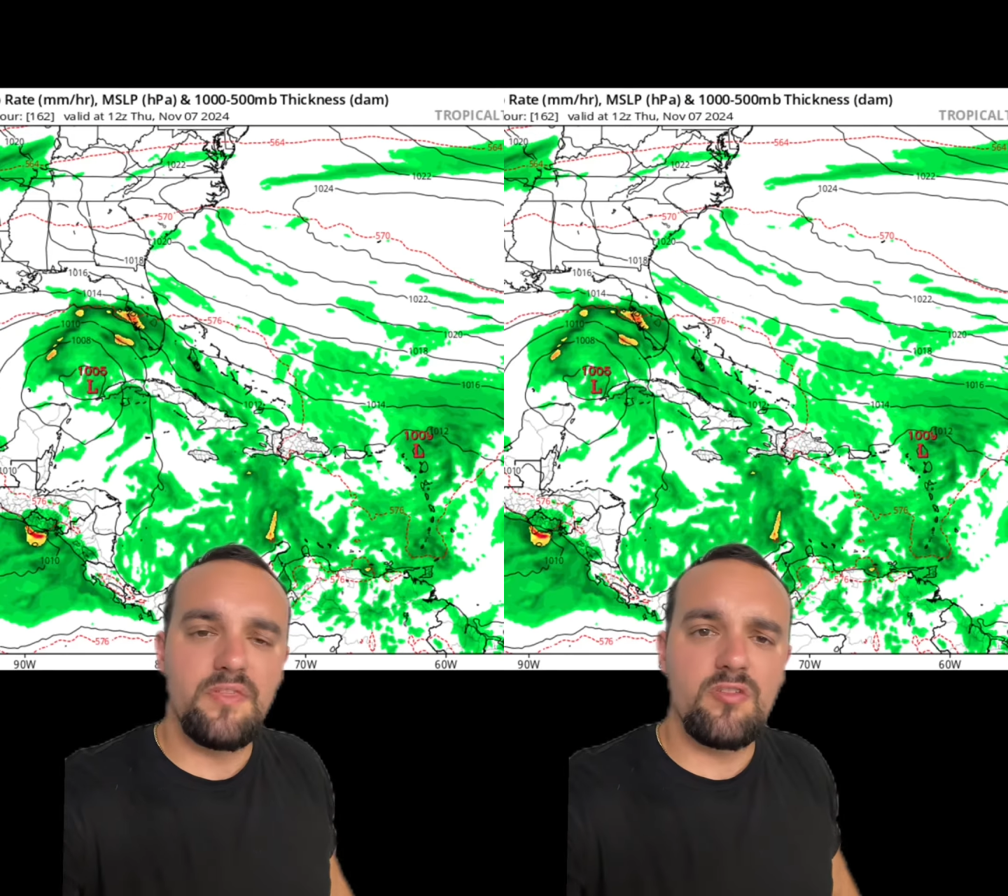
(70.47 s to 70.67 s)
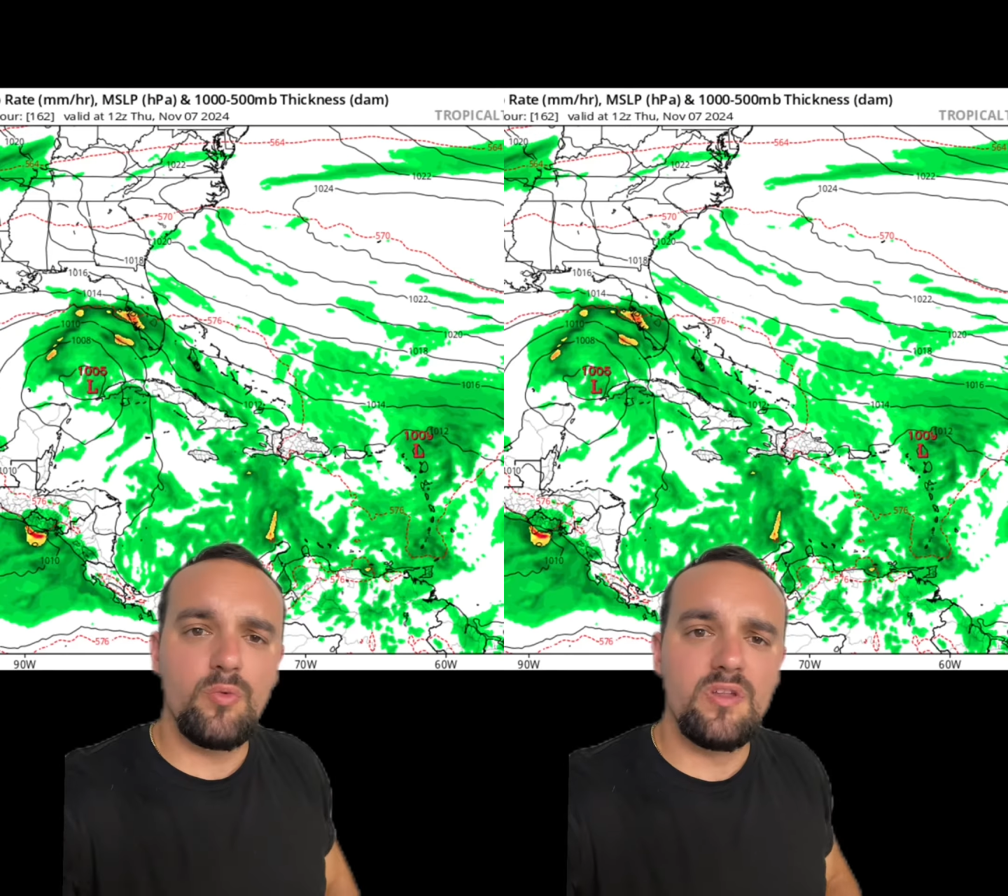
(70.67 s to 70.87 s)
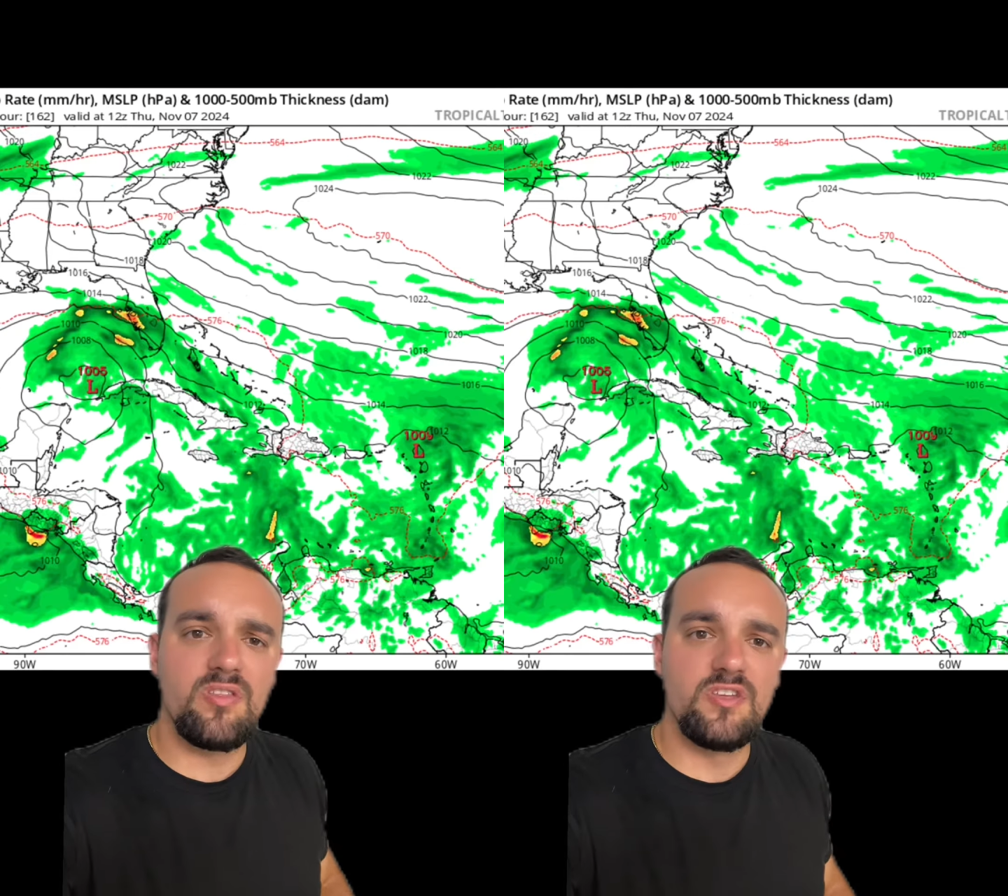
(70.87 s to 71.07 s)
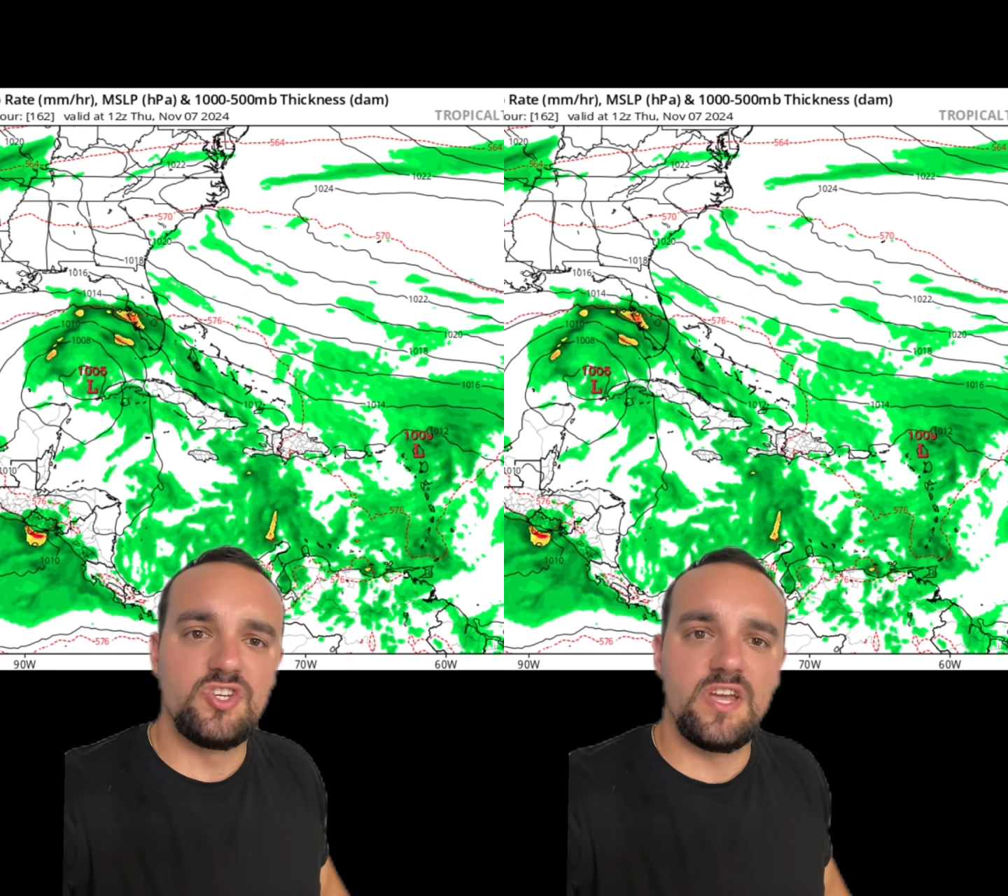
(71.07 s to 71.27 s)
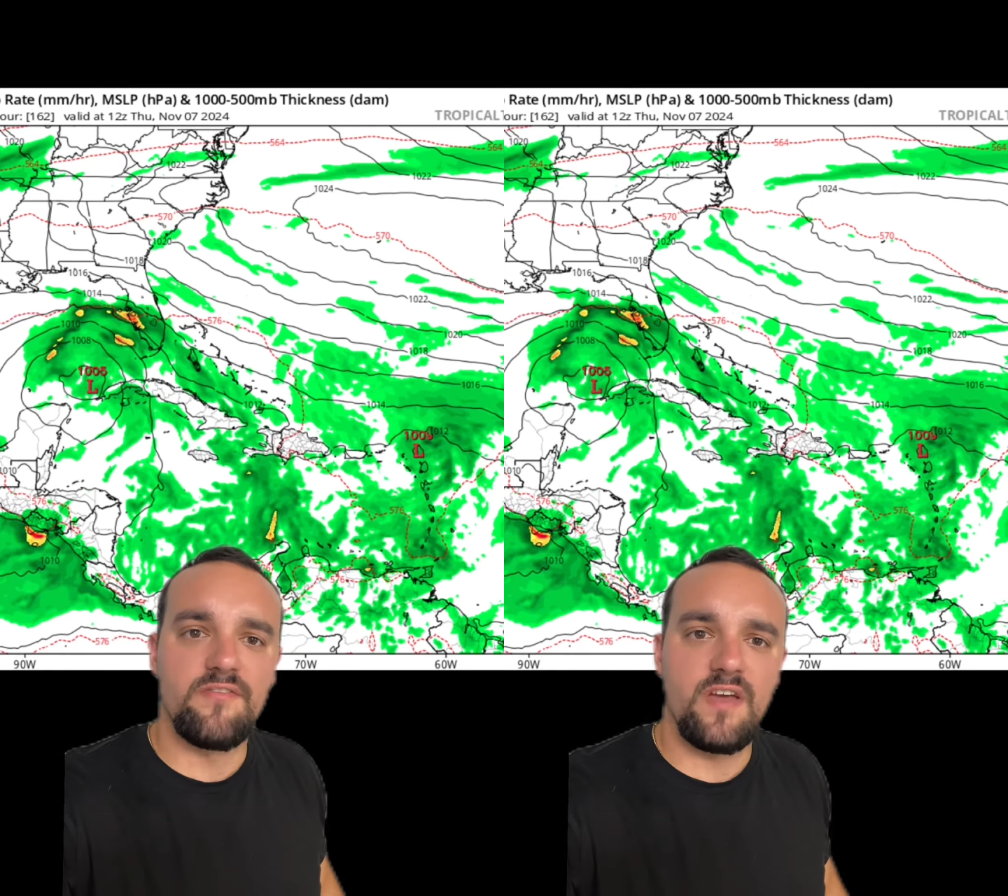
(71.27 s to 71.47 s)
this one is the
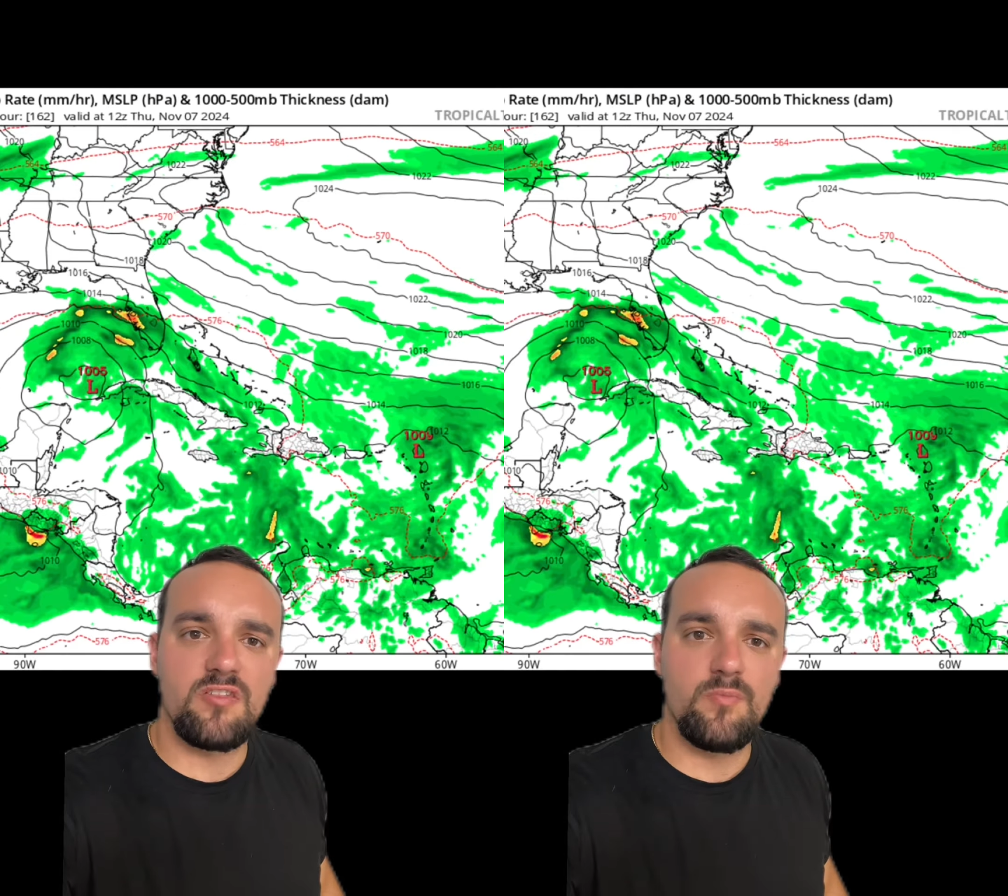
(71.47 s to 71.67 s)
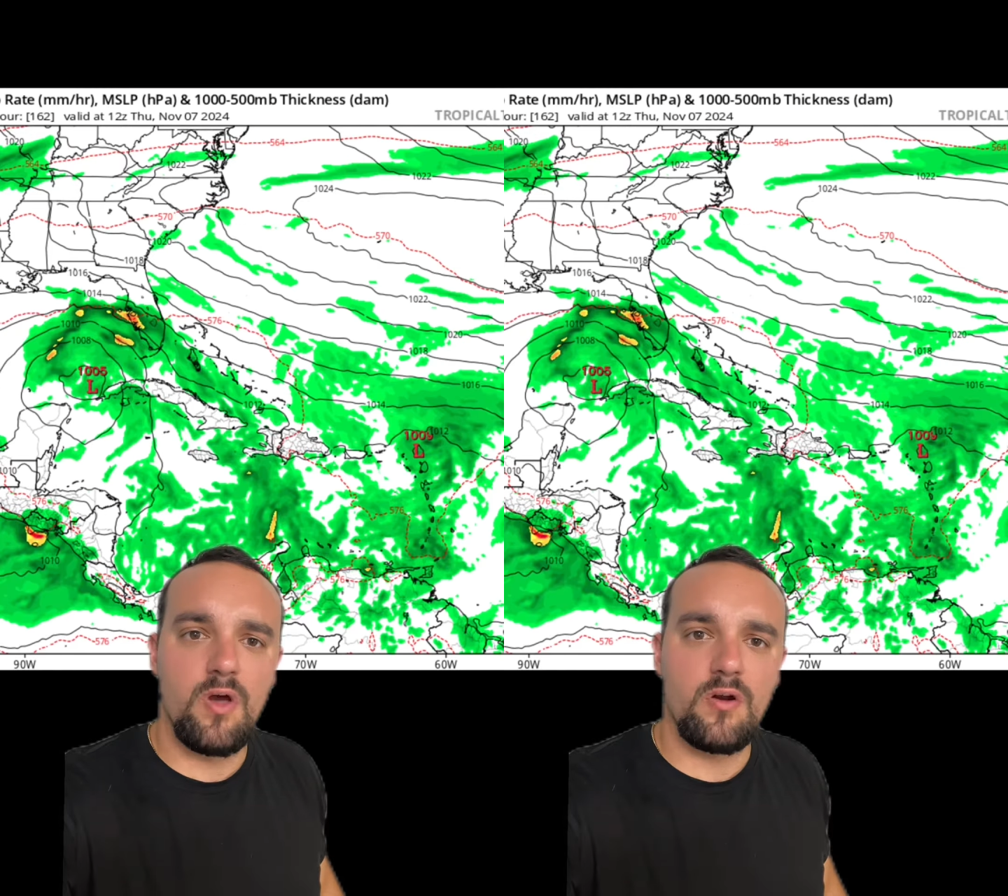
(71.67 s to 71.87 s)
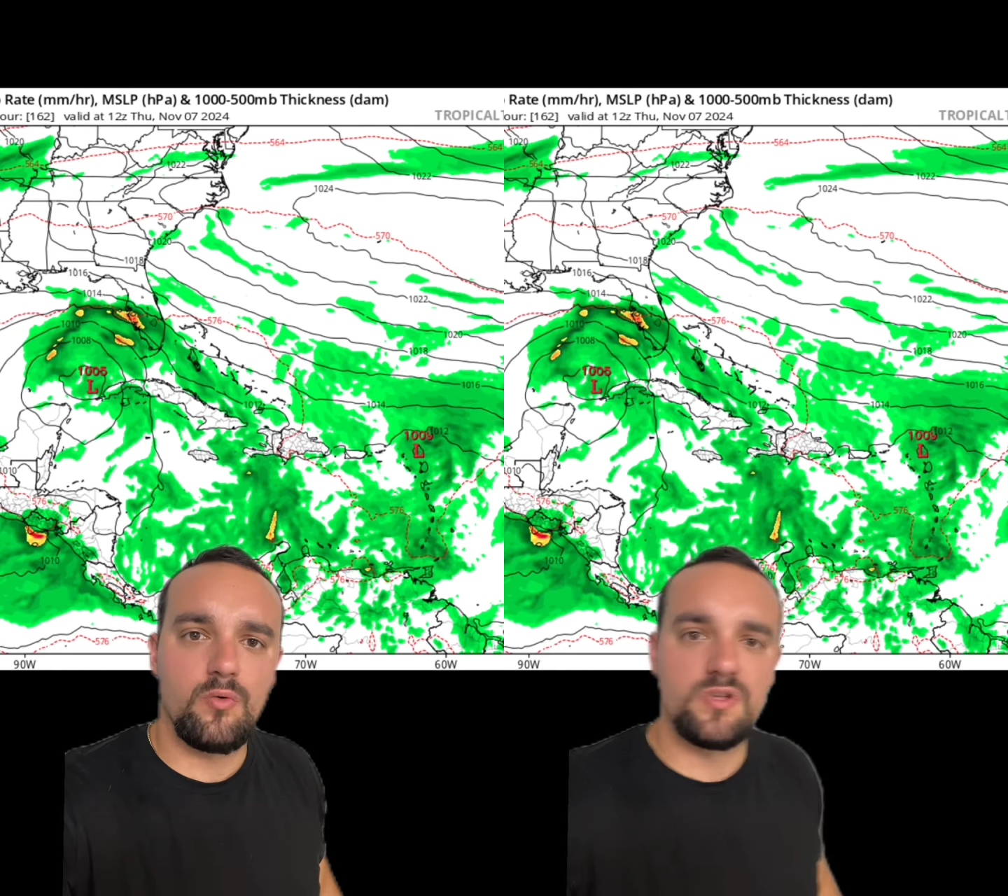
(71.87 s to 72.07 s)
GFS model,